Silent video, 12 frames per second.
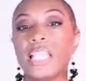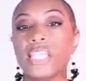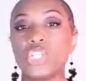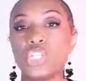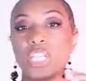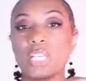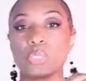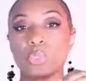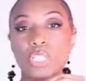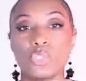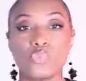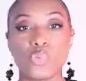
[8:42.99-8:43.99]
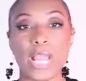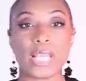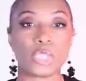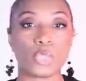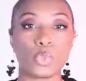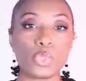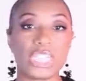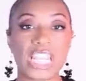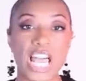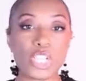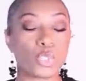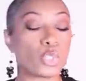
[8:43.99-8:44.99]
Then she has on these razzle
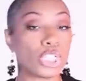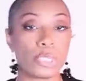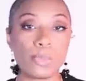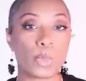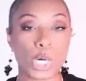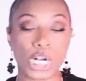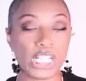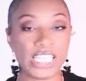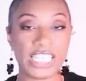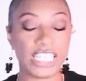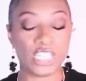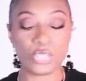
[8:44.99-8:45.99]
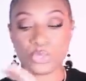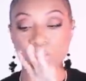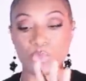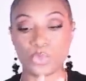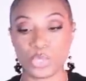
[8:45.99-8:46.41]
dazzle sparkly heels,